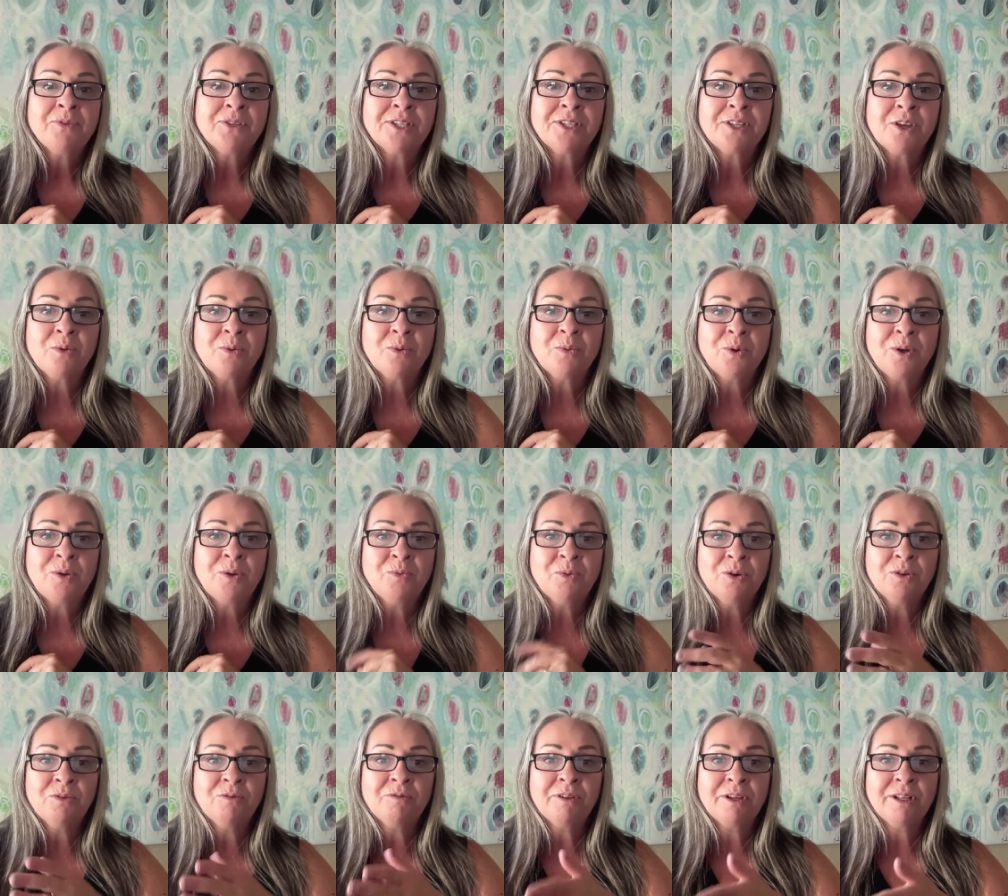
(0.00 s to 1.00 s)
so when
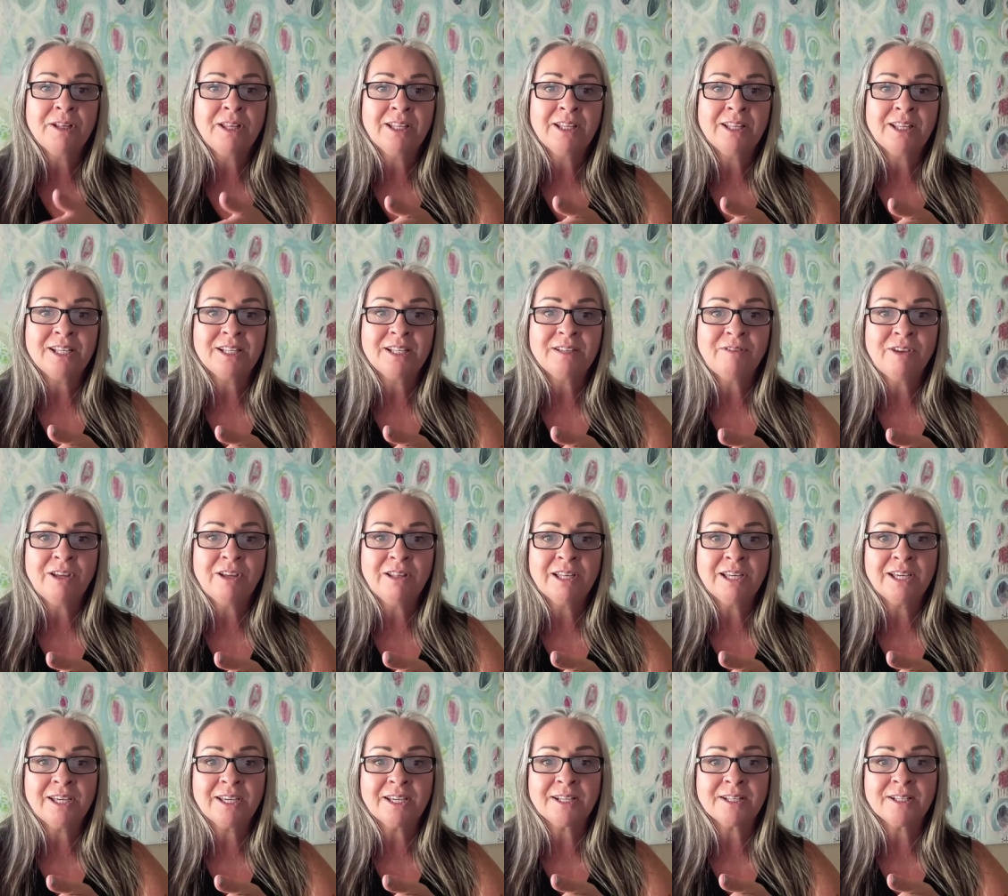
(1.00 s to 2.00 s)
we're feeling these
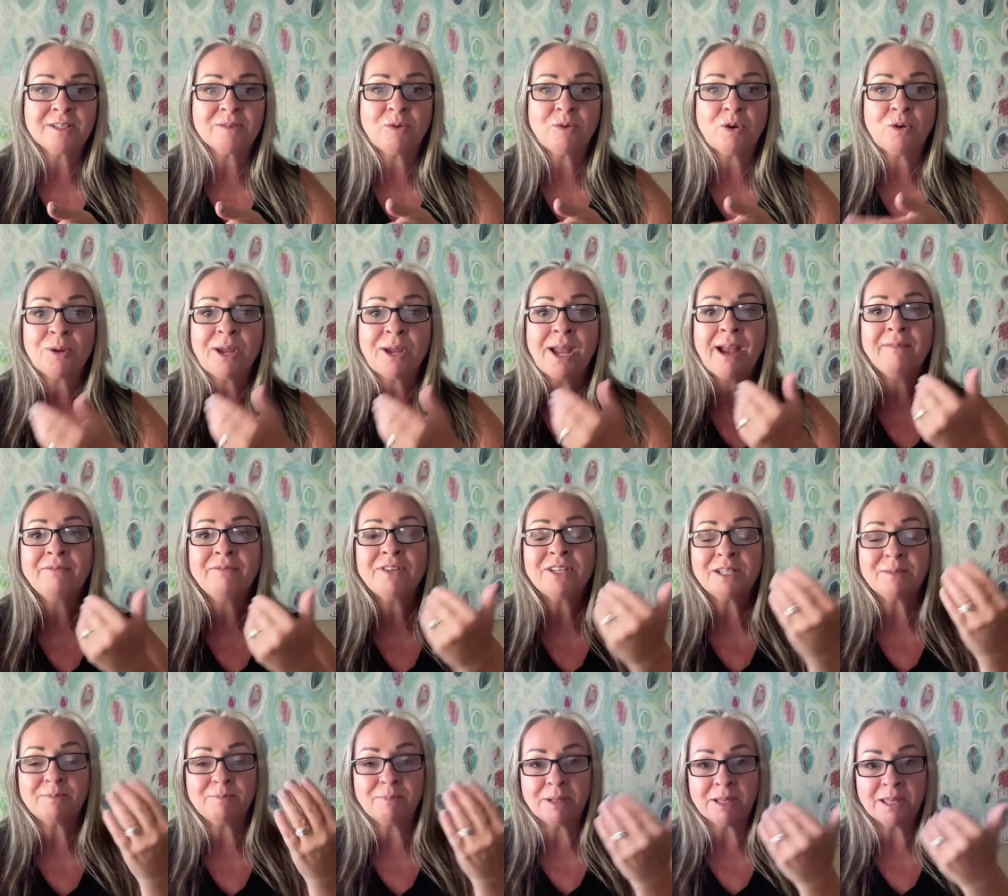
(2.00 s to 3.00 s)
feelings or we have
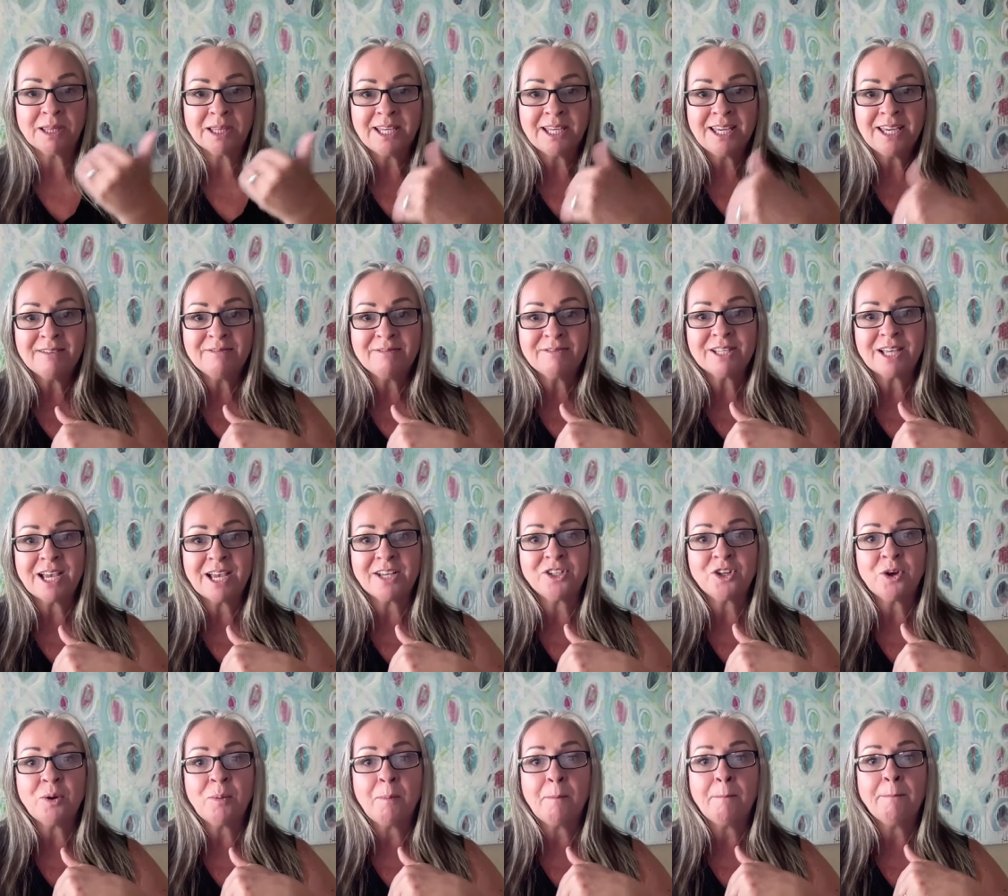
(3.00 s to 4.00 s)
these beliefs i
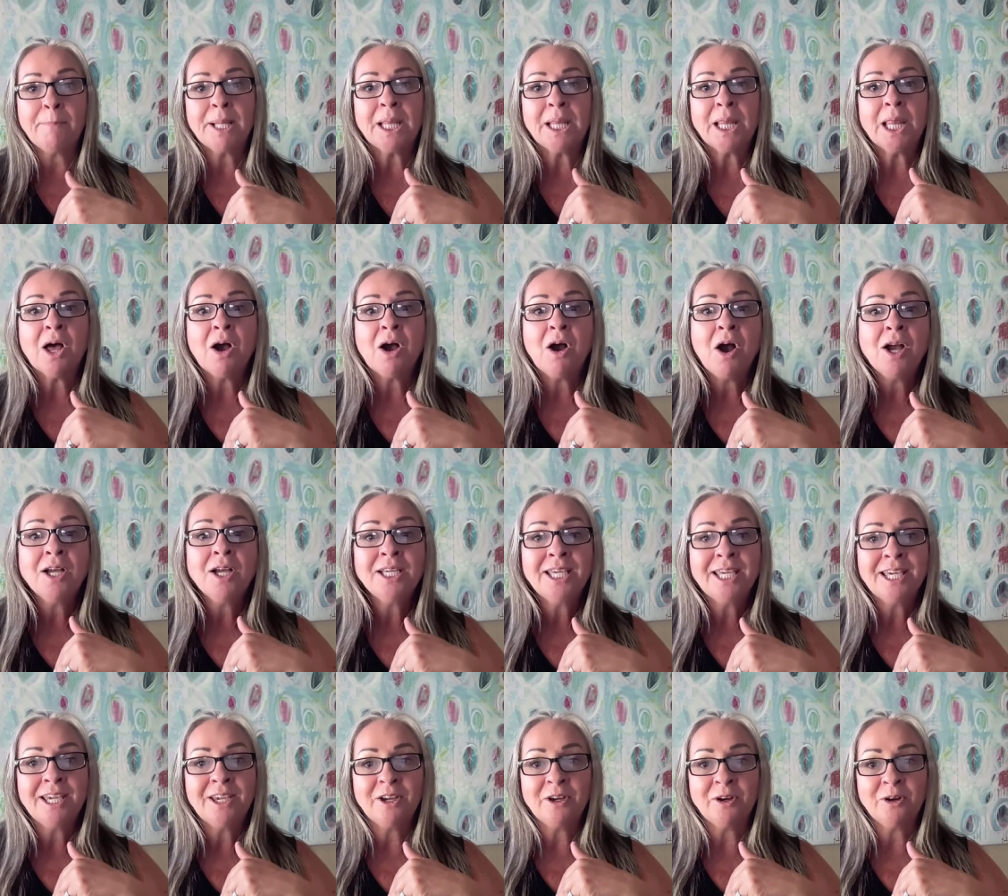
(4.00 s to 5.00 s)
don't belong
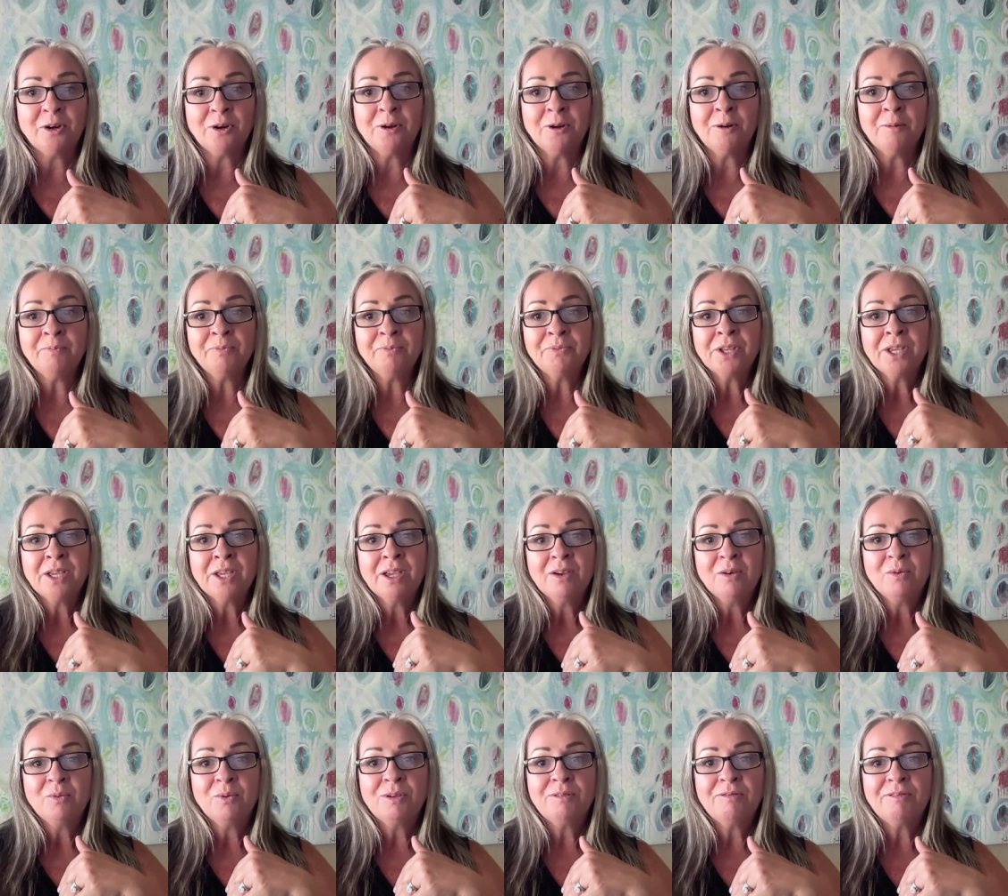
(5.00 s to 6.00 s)
here
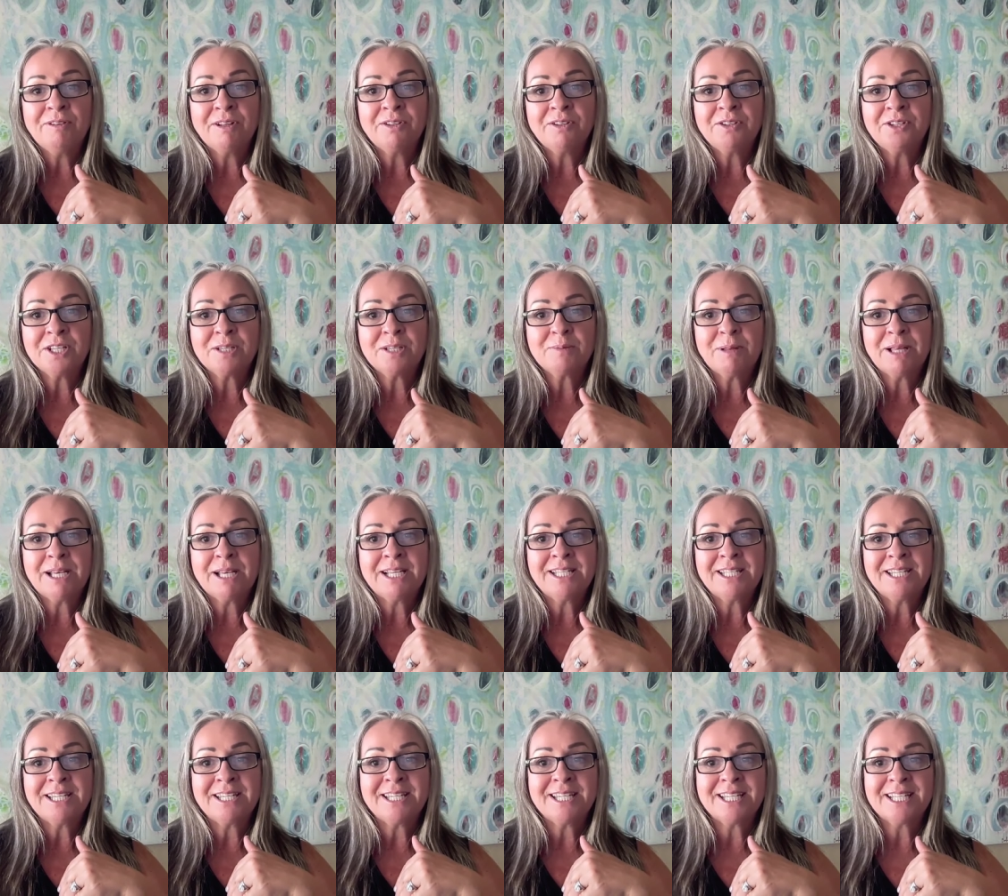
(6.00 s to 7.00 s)
we feel
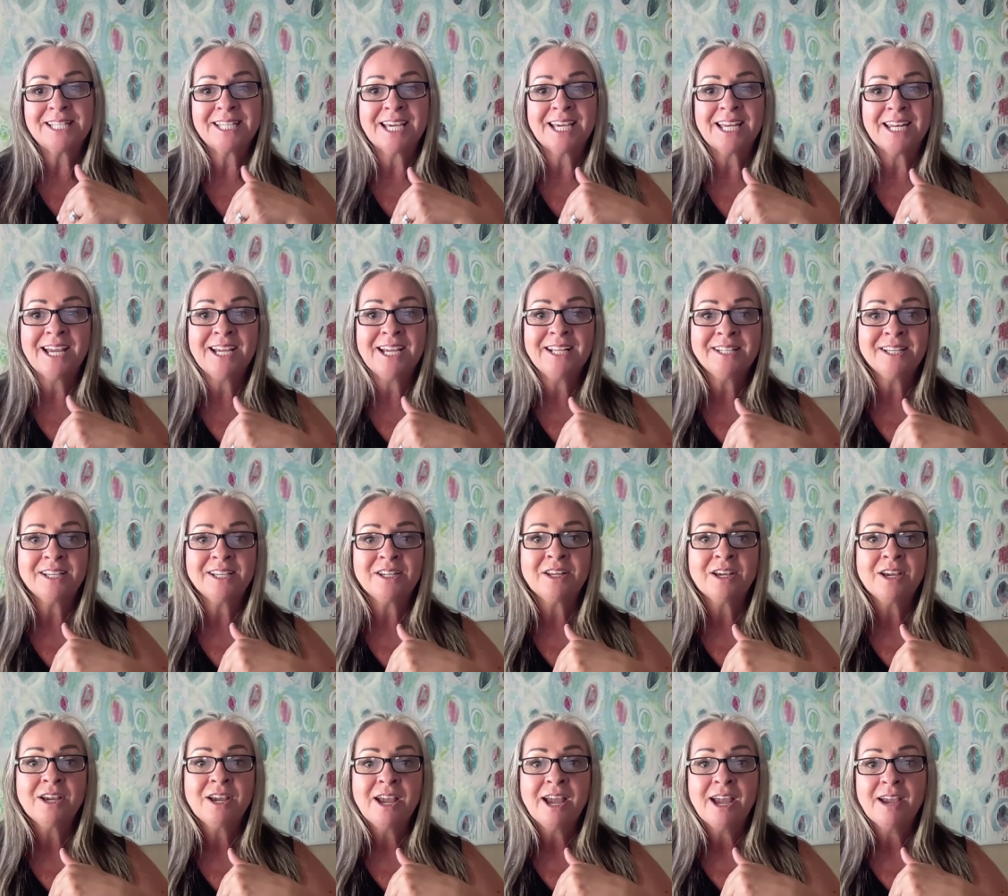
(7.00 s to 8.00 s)
displaced and
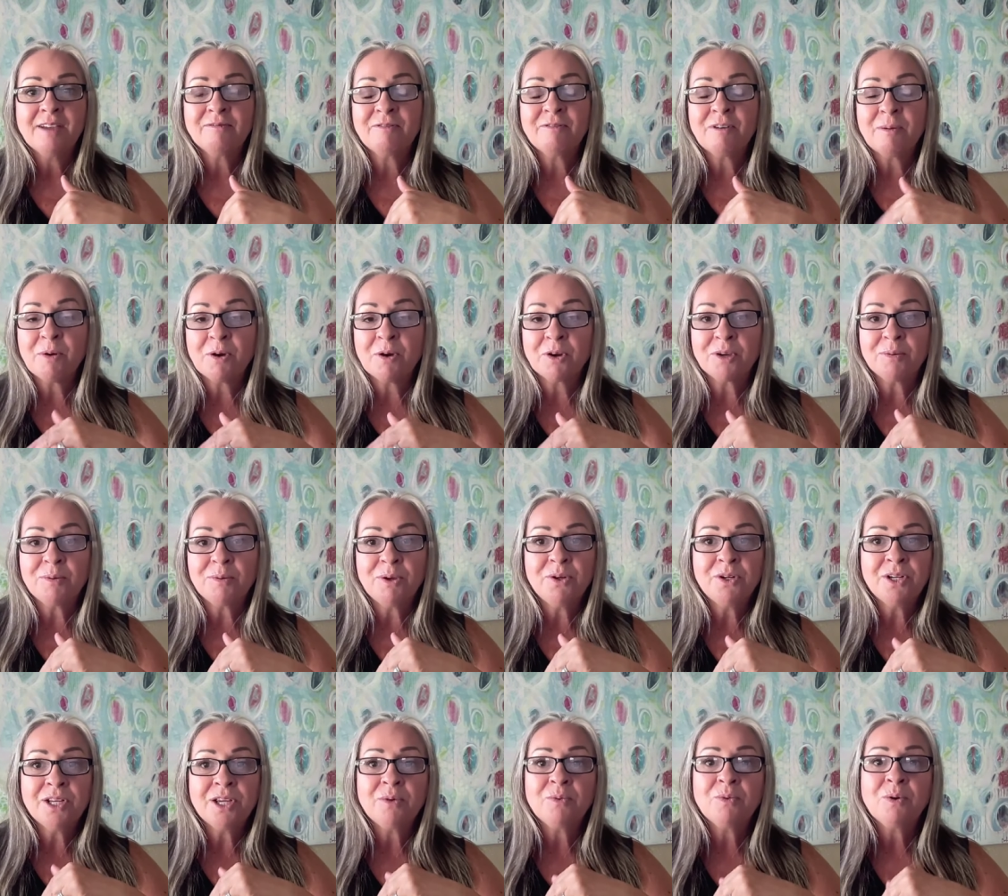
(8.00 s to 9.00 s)
disconnected from our
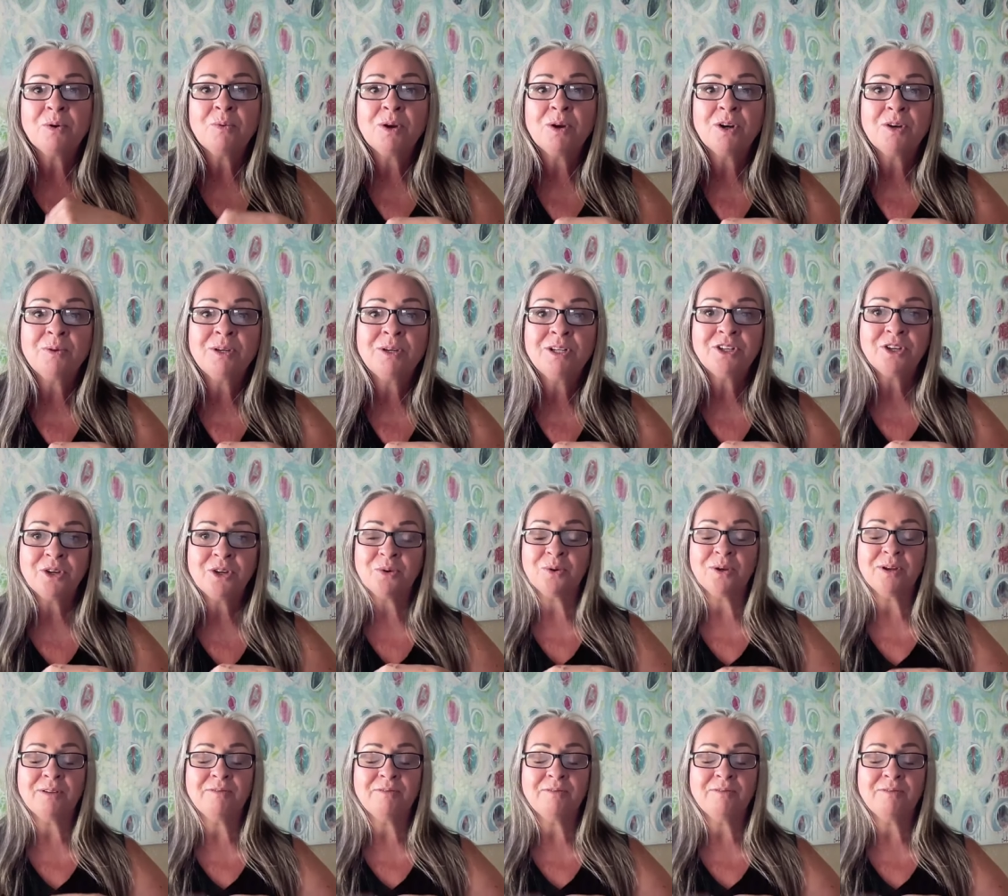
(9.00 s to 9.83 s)
community, well, what do we do?